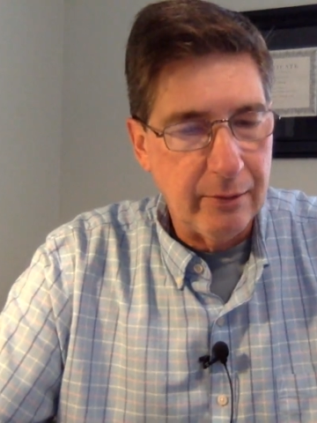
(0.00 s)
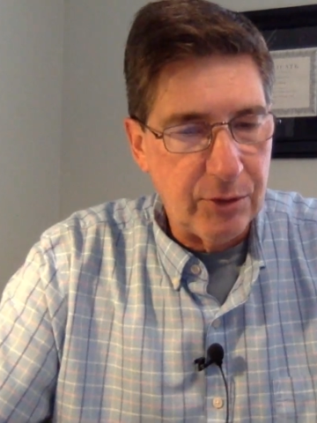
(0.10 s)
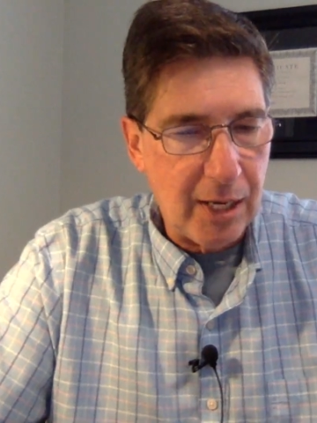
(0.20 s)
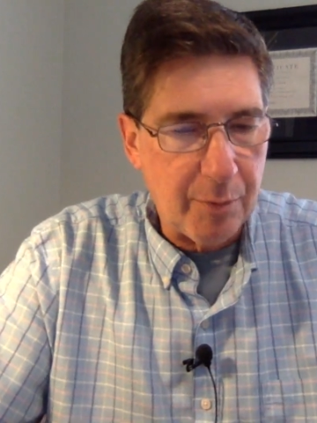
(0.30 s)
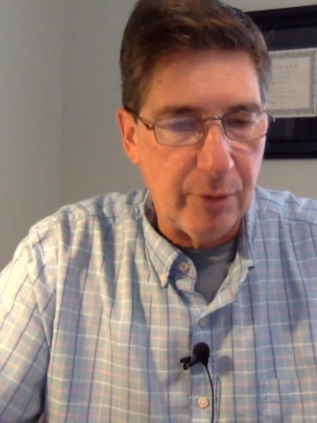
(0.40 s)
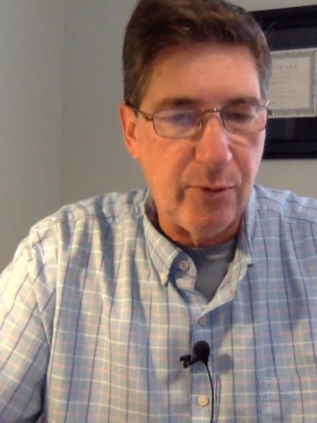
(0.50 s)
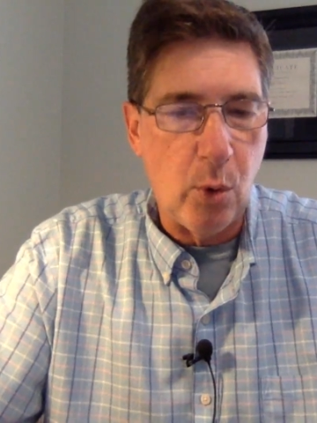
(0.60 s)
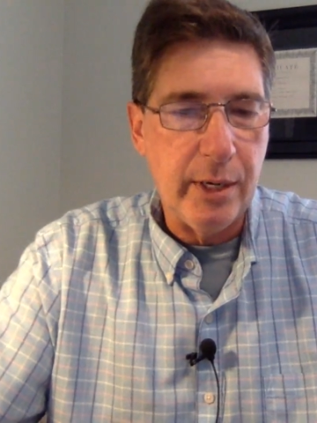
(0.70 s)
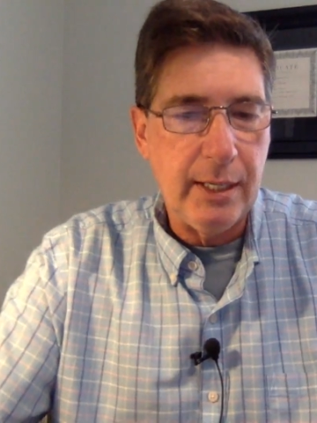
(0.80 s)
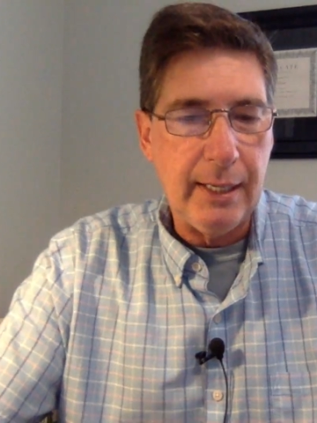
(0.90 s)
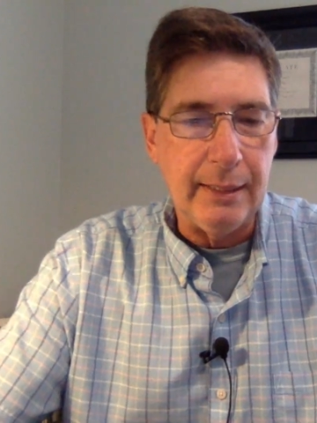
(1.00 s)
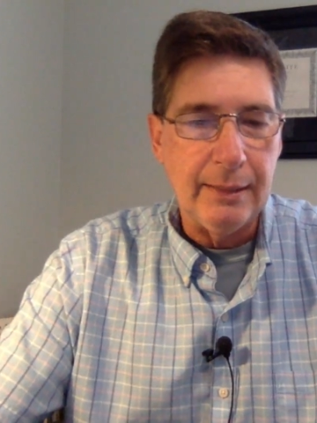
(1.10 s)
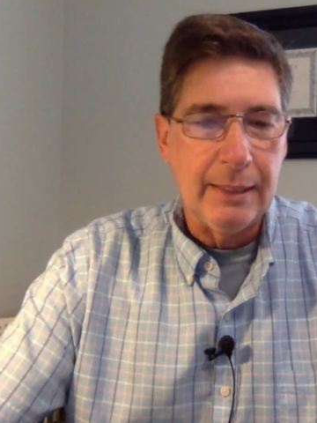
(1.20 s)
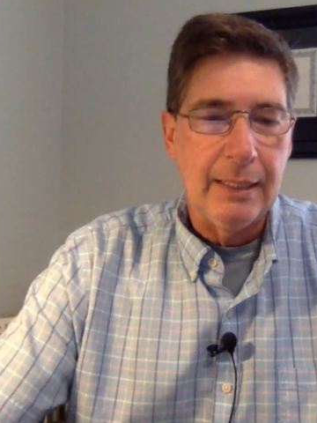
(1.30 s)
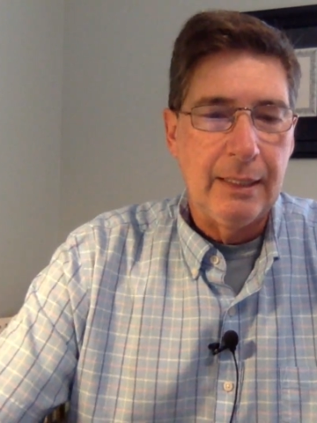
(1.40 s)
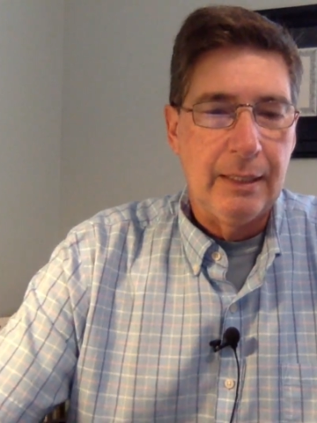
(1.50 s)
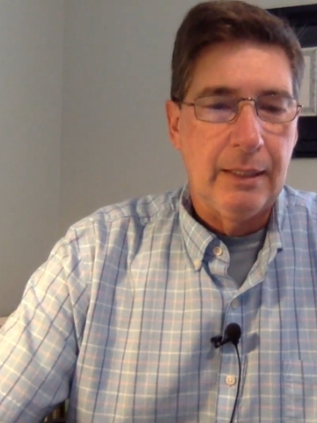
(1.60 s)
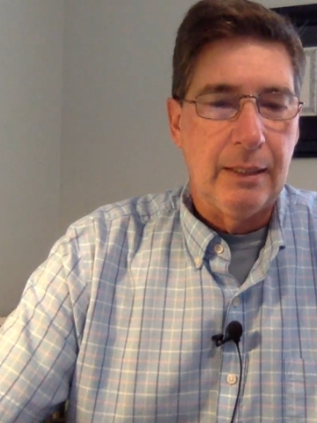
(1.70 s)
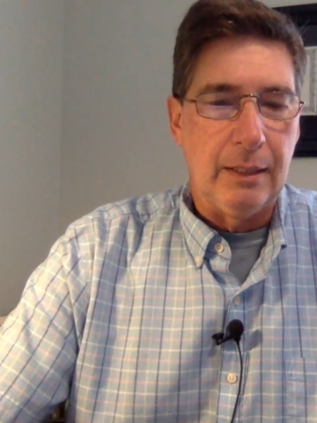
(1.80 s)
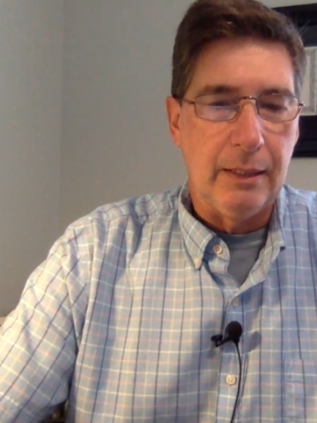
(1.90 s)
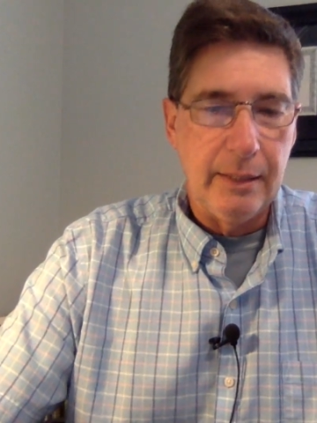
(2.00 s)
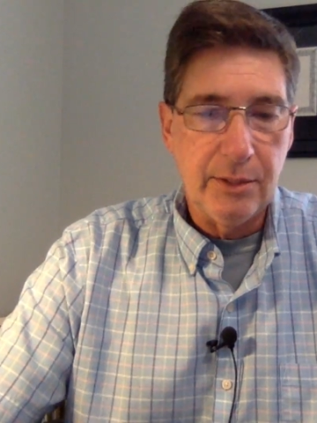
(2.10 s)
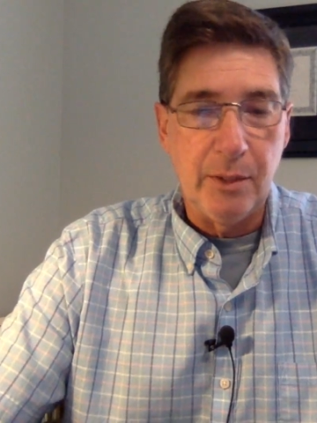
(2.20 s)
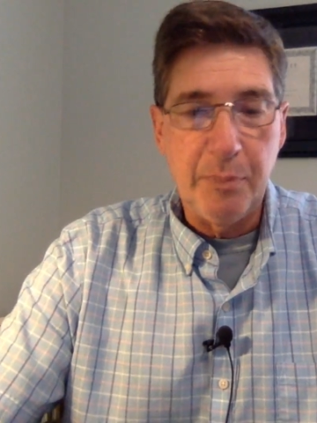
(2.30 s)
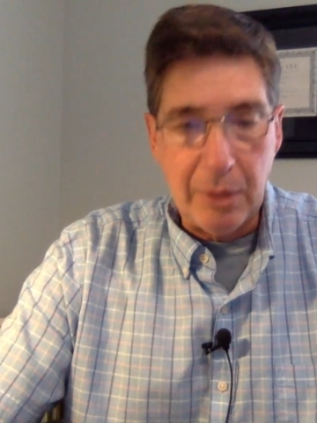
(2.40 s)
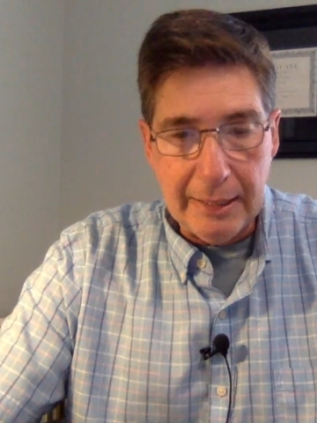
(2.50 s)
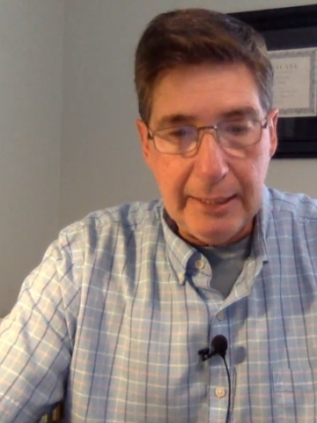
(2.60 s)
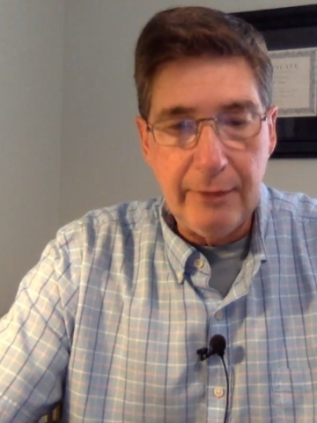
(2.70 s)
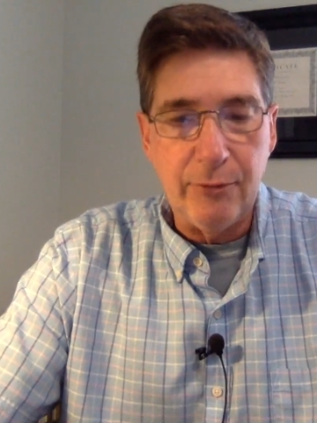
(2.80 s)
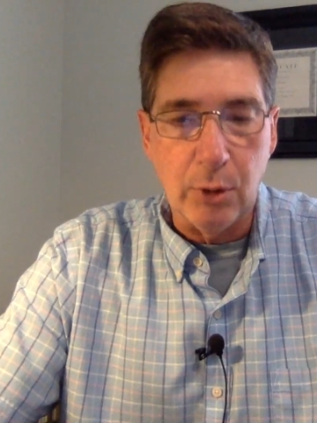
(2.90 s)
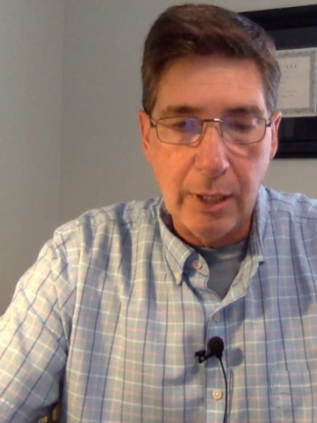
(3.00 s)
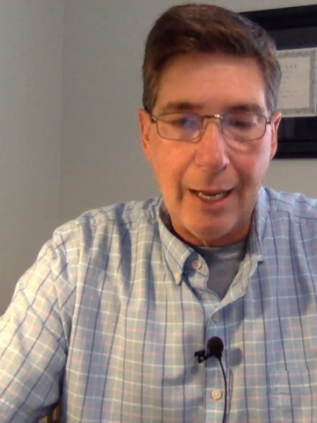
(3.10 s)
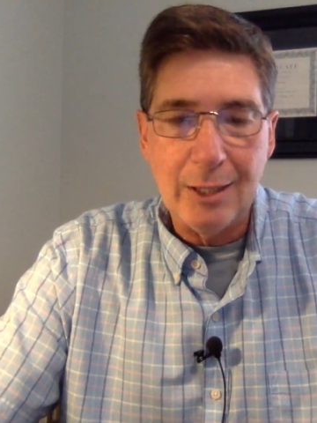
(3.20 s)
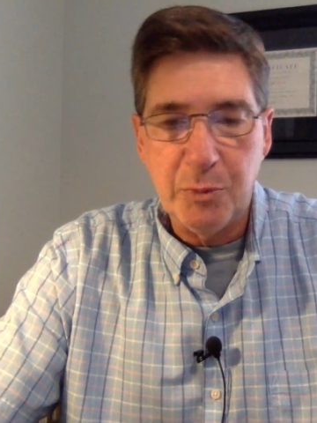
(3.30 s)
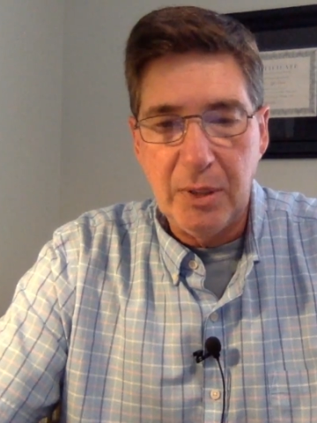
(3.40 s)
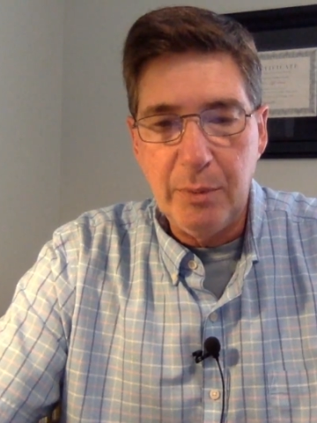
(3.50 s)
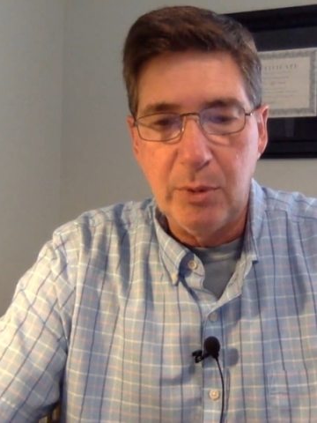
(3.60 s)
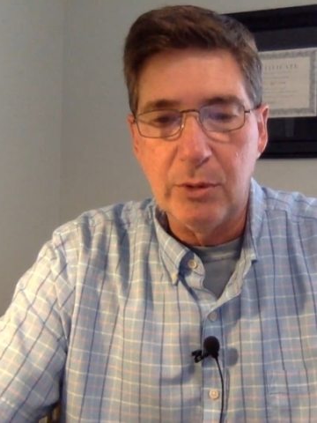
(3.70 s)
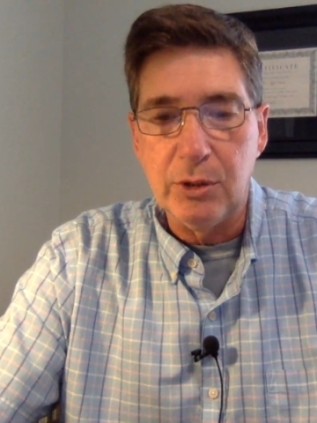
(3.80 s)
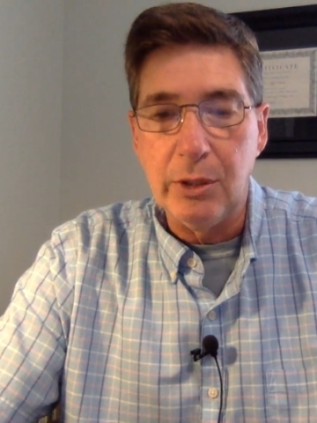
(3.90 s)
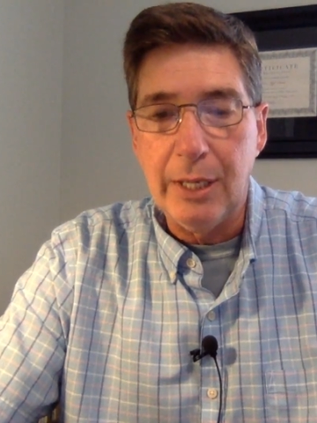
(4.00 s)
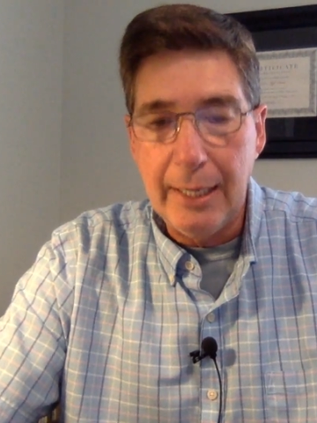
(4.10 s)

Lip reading: Chapter 48 is a plea for God's people to